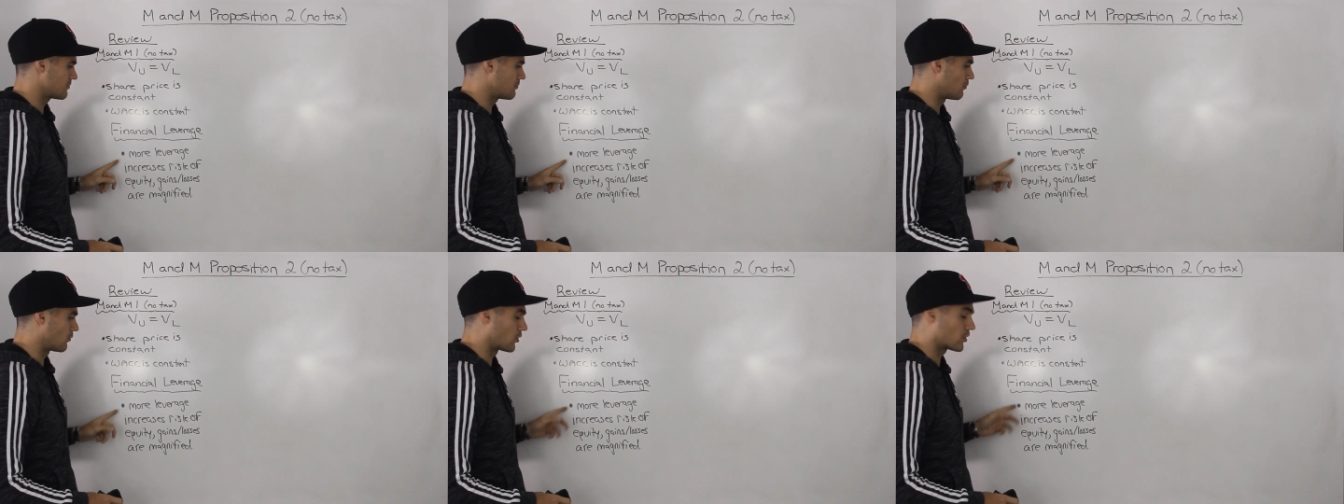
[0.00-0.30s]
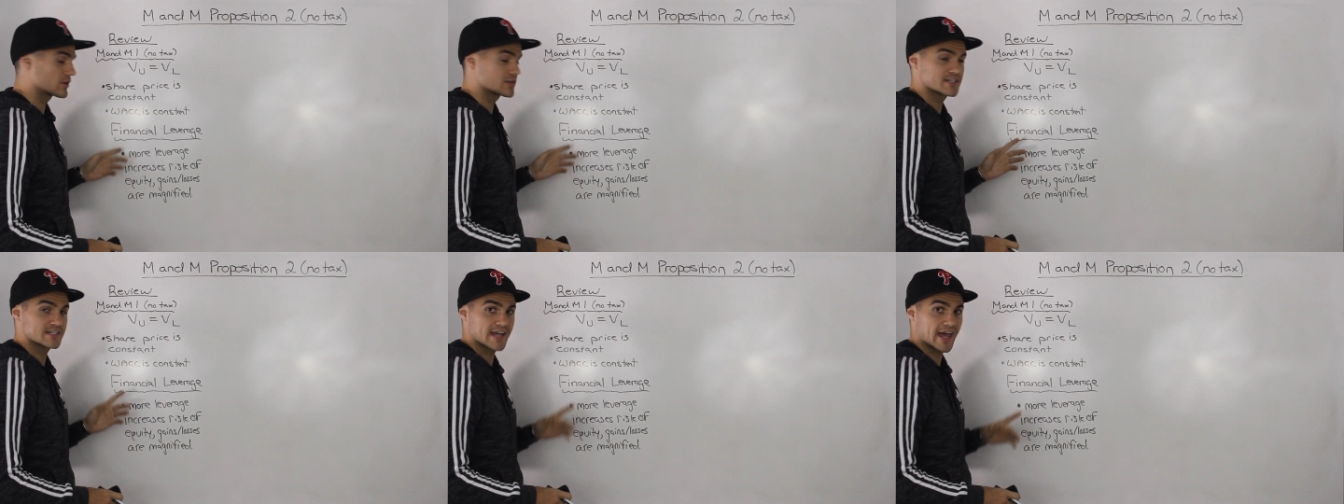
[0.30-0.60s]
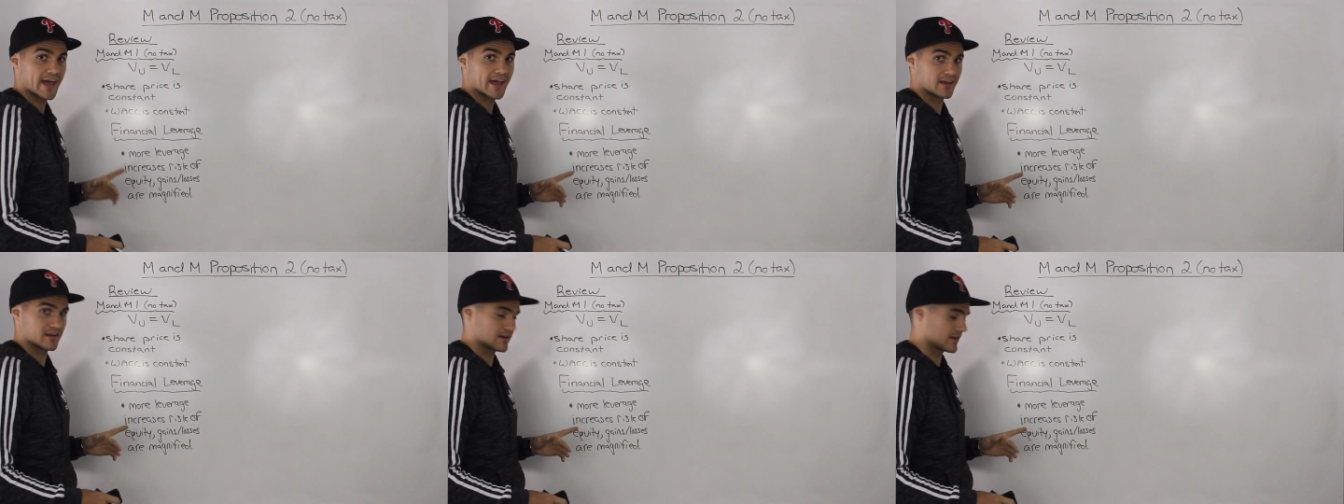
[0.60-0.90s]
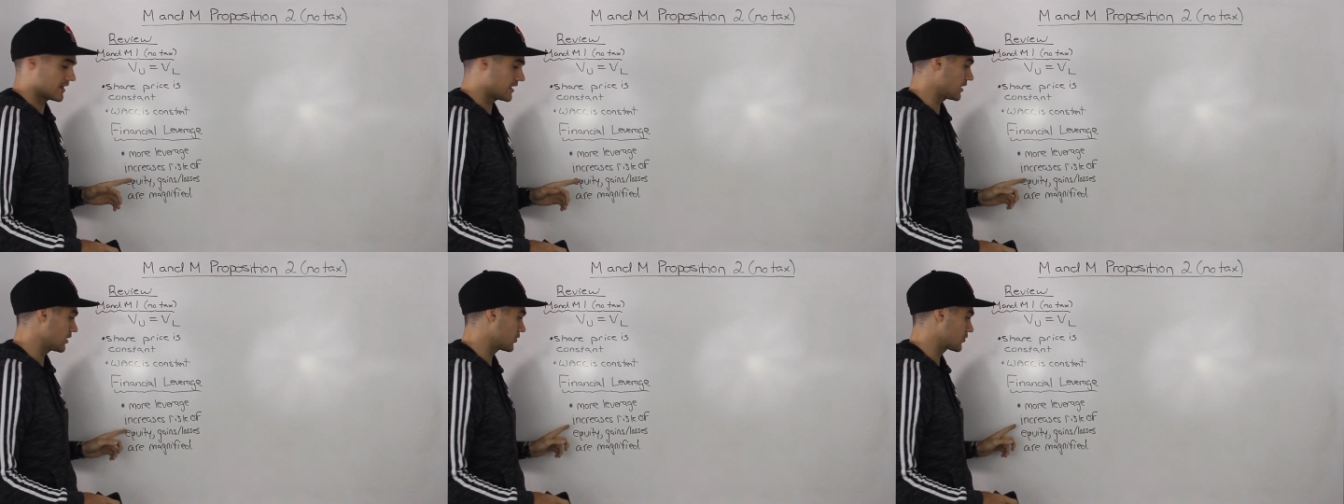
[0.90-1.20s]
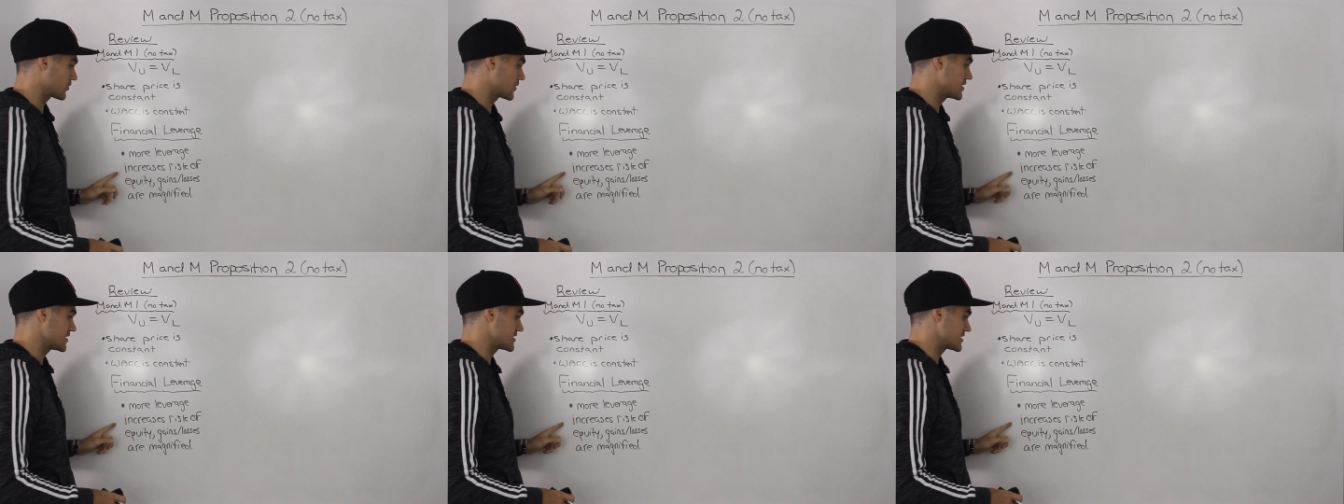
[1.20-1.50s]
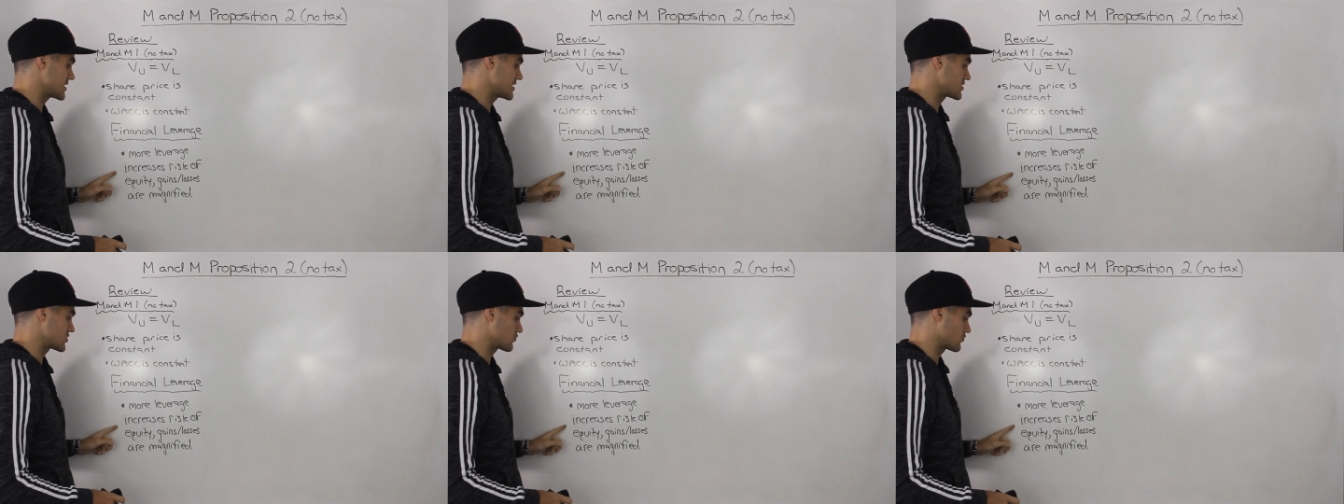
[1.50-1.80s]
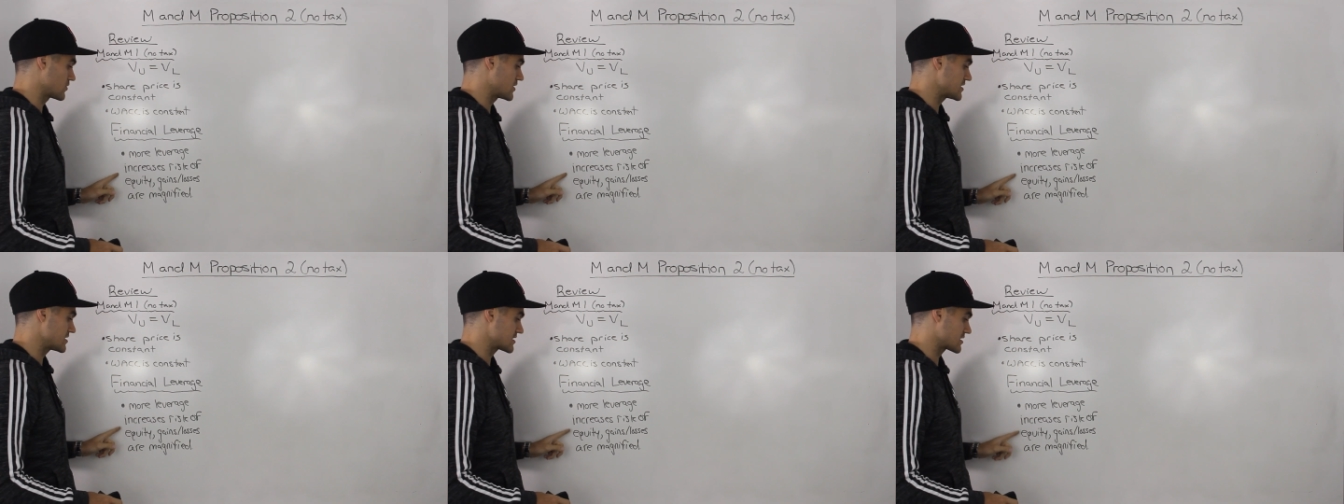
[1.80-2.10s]
more debt increases
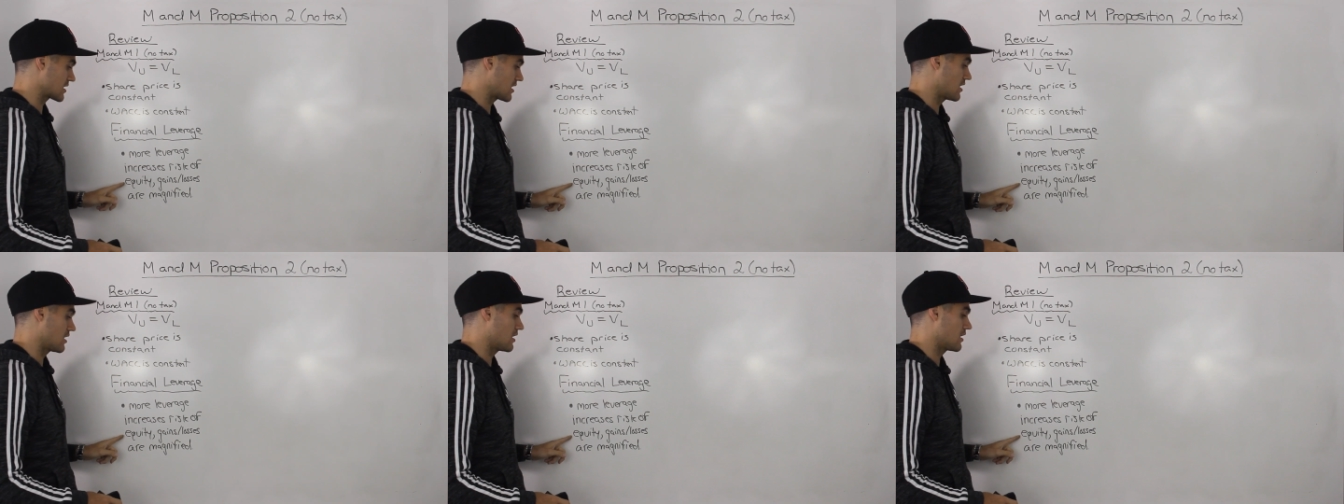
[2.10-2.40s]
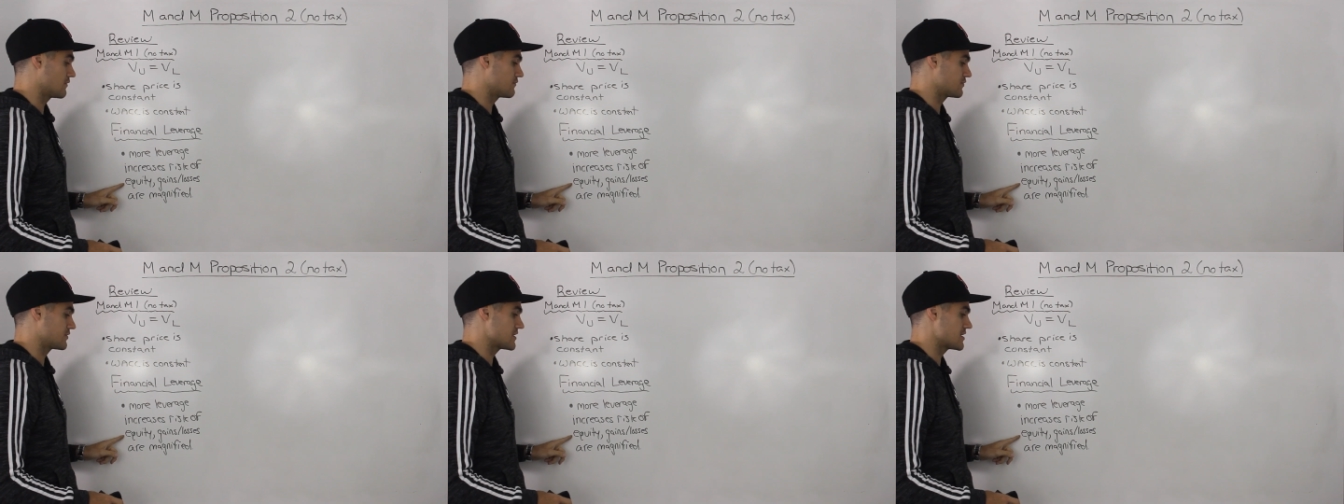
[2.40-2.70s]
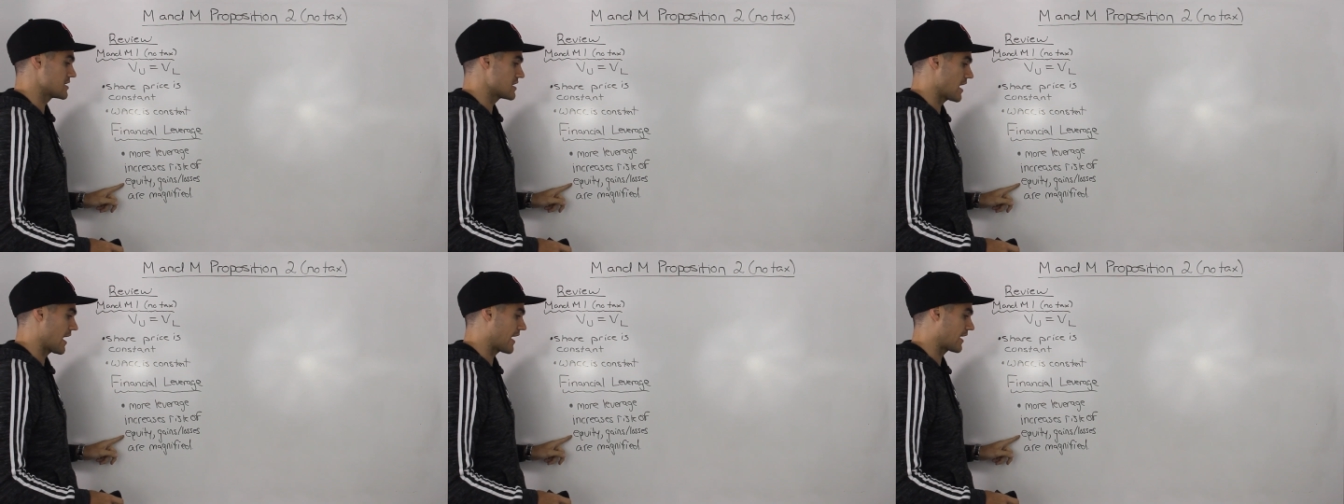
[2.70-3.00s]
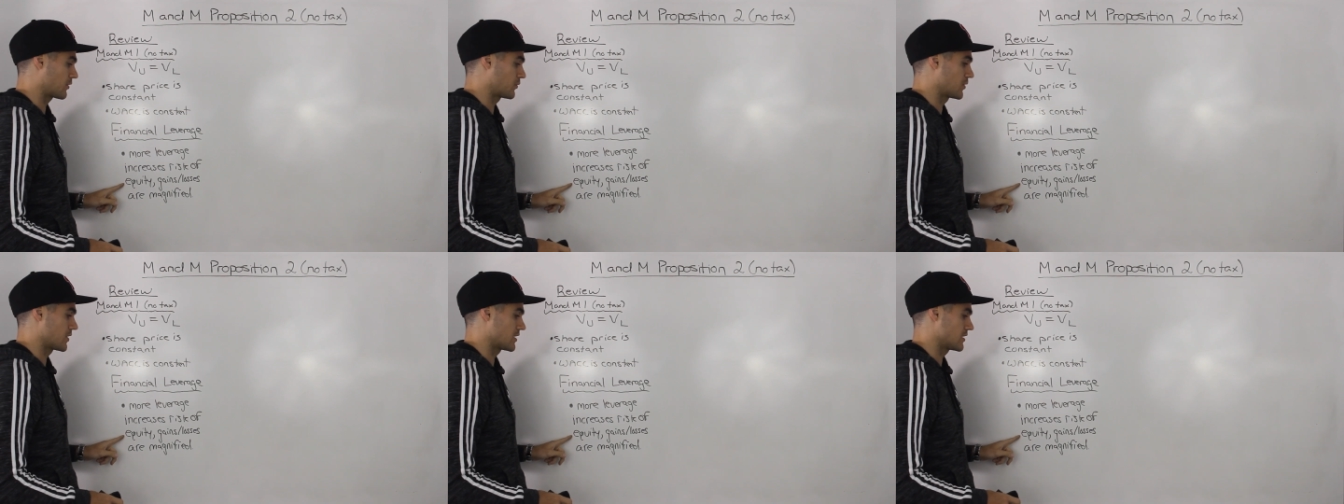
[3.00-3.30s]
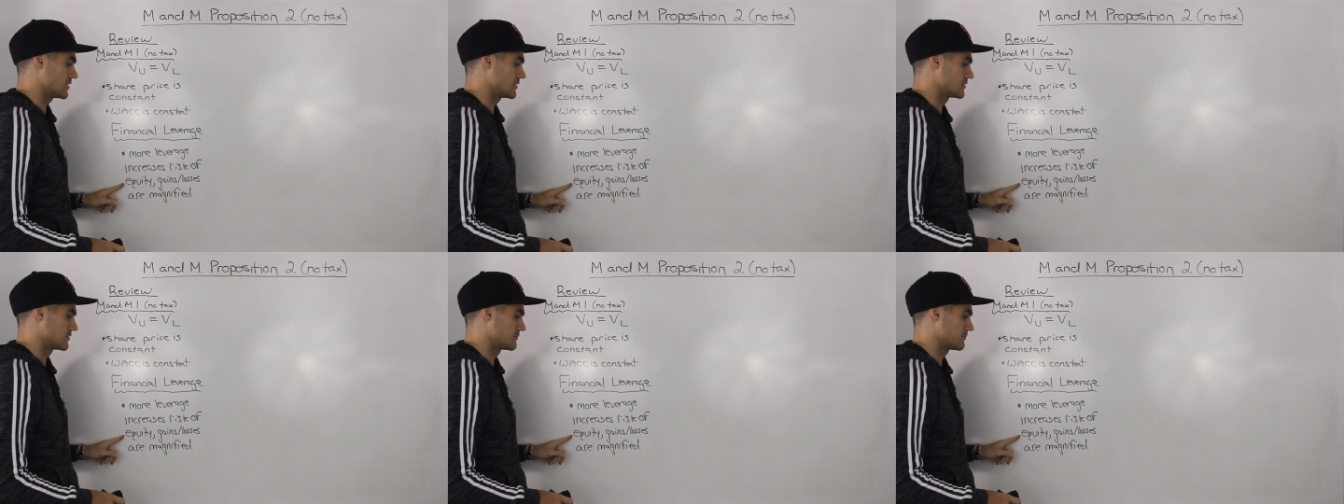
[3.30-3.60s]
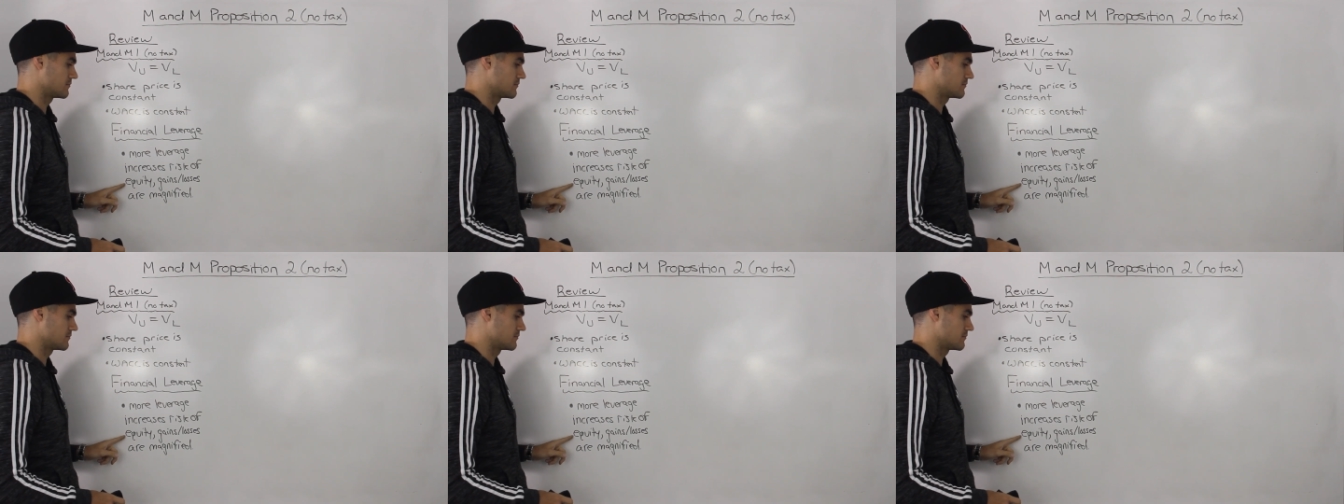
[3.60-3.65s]
risk of the equity